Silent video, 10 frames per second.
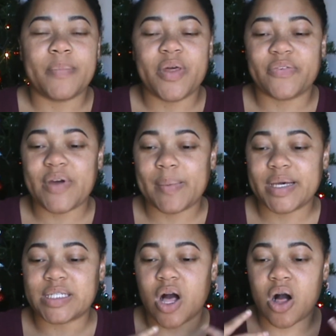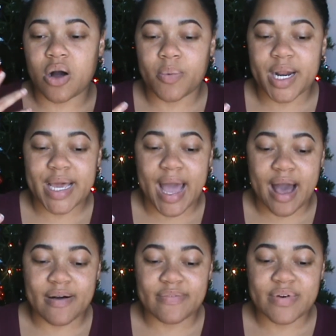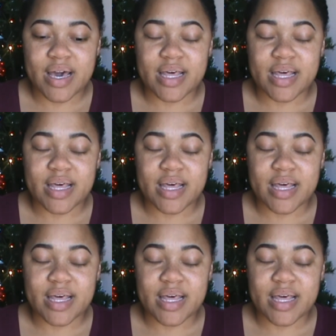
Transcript: their families already have